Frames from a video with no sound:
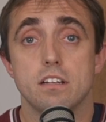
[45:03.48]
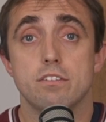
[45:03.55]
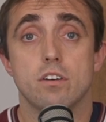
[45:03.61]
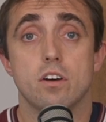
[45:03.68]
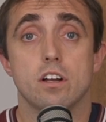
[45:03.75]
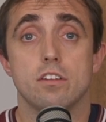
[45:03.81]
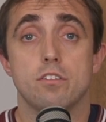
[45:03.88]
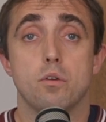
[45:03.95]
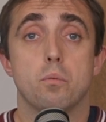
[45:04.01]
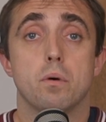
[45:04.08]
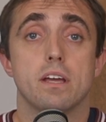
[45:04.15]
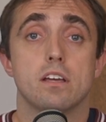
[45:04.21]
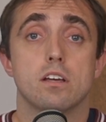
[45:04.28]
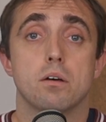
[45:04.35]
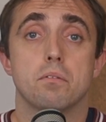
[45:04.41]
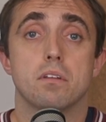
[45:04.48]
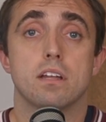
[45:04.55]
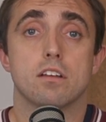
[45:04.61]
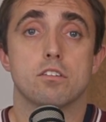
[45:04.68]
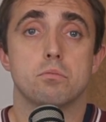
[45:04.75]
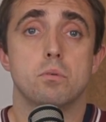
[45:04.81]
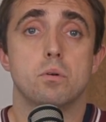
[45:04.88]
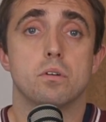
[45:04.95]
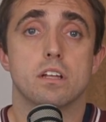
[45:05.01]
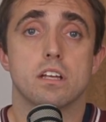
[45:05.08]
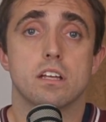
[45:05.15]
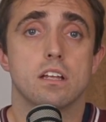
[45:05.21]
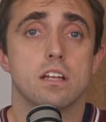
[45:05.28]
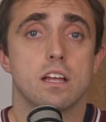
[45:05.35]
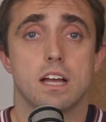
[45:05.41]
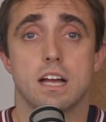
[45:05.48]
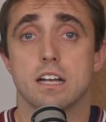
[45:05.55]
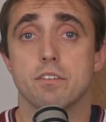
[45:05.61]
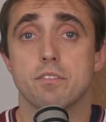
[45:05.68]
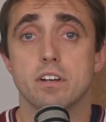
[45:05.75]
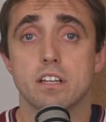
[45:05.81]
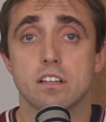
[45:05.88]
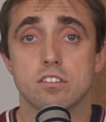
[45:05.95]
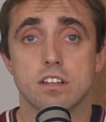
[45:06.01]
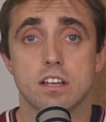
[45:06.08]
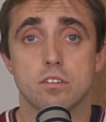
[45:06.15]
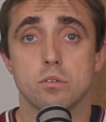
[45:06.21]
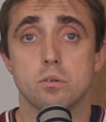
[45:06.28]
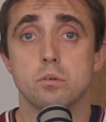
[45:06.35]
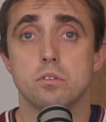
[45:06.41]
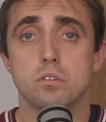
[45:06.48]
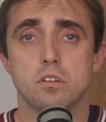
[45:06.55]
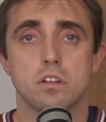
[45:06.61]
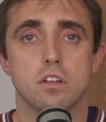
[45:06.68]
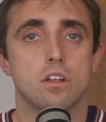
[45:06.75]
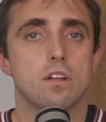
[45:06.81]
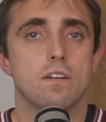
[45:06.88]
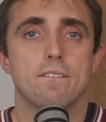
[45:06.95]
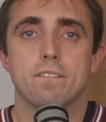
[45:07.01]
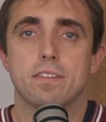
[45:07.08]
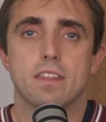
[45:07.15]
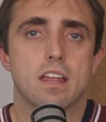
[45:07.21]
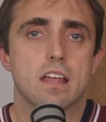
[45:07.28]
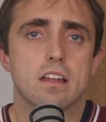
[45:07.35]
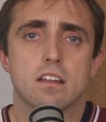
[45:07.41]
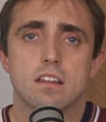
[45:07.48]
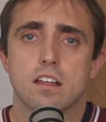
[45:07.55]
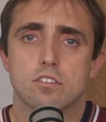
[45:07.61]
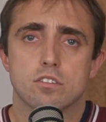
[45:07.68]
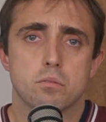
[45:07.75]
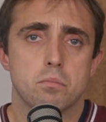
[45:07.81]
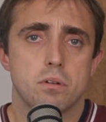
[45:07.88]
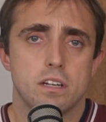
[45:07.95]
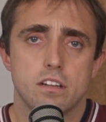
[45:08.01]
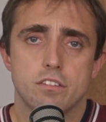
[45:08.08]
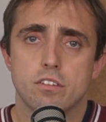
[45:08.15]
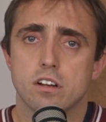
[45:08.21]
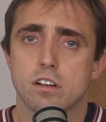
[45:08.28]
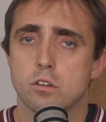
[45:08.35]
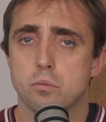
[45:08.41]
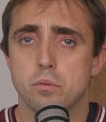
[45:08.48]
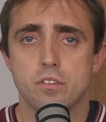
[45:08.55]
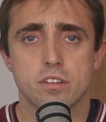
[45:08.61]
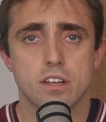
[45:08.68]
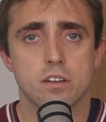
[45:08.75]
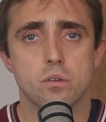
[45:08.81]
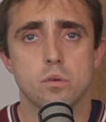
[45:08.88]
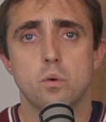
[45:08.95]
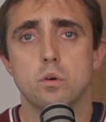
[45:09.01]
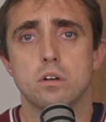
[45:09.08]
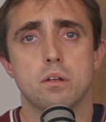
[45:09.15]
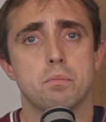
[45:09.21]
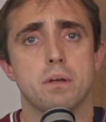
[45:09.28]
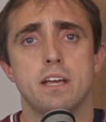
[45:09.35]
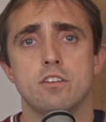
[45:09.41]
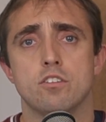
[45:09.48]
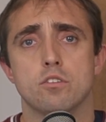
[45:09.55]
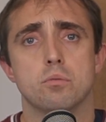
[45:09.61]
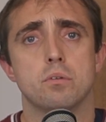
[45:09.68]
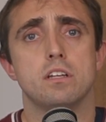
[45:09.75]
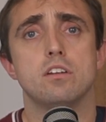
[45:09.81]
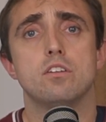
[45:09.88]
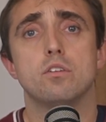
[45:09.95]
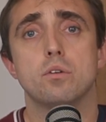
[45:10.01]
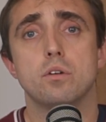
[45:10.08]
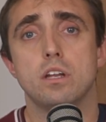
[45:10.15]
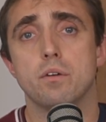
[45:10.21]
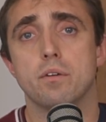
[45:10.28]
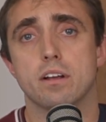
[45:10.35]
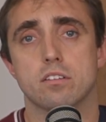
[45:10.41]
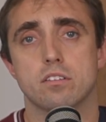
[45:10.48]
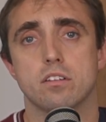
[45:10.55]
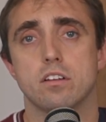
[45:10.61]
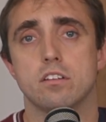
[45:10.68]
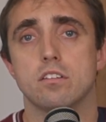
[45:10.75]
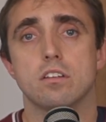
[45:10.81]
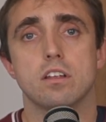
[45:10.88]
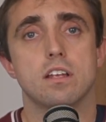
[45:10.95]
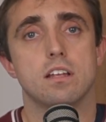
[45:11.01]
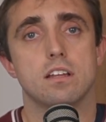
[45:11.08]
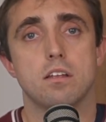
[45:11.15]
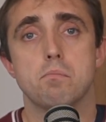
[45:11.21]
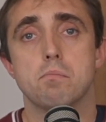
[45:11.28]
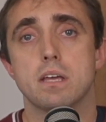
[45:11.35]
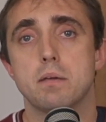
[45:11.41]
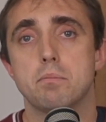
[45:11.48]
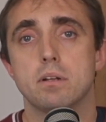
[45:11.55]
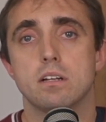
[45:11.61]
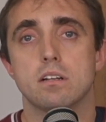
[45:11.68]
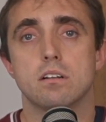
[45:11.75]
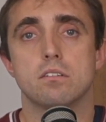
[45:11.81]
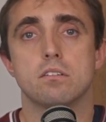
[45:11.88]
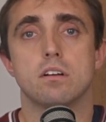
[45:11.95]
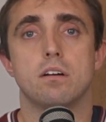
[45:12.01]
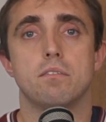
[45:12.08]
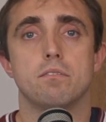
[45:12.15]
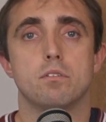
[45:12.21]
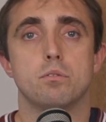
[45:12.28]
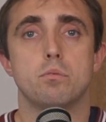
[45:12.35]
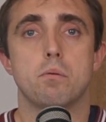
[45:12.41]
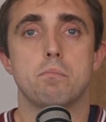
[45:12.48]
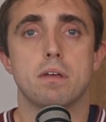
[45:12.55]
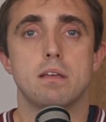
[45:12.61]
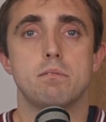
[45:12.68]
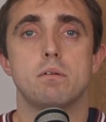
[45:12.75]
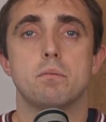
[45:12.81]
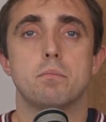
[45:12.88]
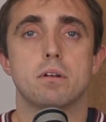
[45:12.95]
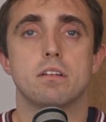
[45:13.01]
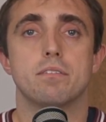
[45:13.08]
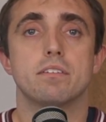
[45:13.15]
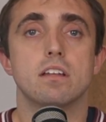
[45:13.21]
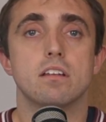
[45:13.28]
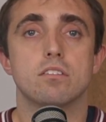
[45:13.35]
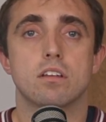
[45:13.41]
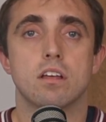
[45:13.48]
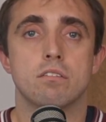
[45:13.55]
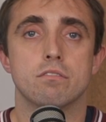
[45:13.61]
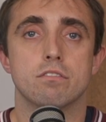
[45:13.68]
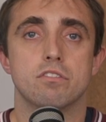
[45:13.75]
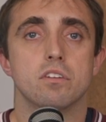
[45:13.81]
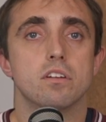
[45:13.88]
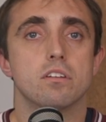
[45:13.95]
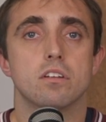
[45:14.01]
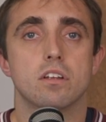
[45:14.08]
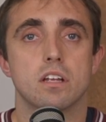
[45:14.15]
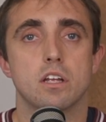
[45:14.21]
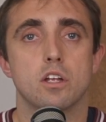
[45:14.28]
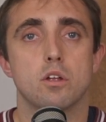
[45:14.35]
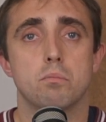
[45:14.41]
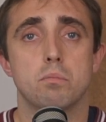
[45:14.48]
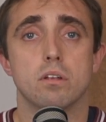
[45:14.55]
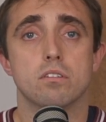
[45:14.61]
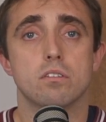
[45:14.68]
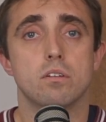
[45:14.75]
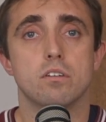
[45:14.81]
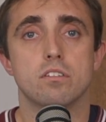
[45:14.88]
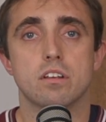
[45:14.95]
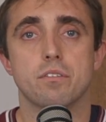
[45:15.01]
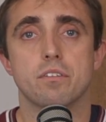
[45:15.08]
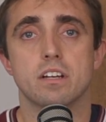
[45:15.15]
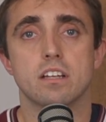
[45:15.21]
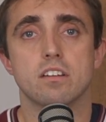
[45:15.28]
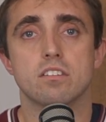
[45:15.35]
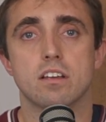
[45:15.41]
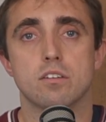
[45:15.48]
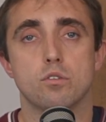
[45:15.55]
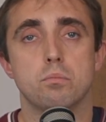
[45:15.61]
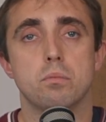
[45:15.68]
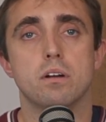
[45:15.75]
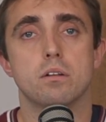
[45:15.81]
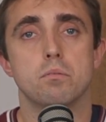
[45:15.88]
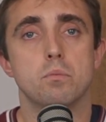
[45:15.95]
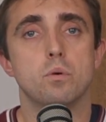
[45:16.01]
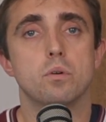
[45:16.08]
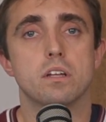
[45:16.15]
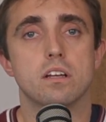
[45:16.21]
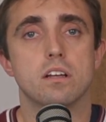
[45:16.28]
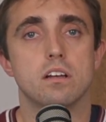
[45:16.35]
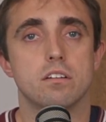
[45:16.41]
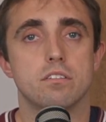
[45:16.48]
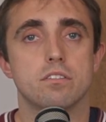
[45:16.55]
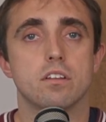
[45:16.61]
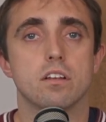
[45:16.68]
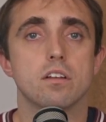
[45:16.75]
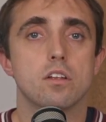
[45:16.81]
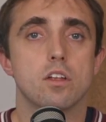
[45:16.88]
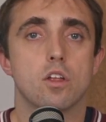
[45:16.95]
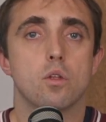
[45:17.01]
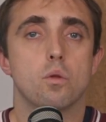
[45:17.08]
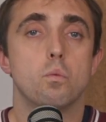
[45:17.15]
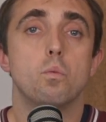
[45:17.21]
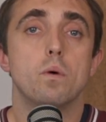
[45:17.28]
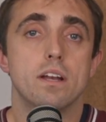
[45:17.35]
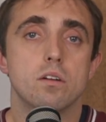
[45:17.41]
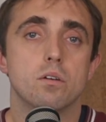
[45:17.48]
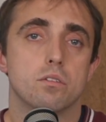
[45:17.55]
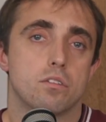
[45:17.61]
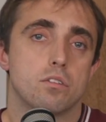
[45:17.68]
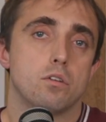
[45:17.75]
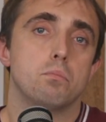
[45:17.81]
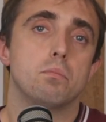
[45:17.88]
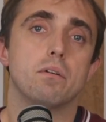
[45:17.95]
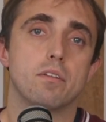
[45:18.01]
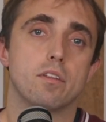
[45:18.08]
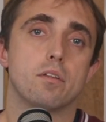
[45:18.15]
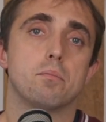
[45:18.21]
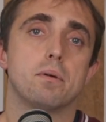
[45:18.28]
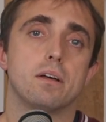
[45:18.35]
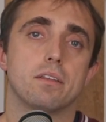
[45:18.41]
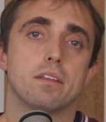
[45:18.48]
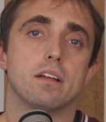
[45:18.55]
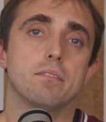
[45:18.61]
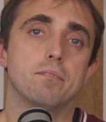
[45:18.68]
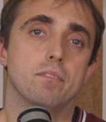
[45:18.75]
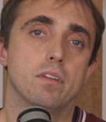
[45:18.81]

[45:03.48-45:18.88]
fine. If you wake up the next morning and everything's settled, then that's completely fine. As we say to all our patients, when you're doing your exercises, it may be a little uncomfortable, maybe a bit of discomfort, but as long as everything's settled by the morning after, we're not too bothered about that.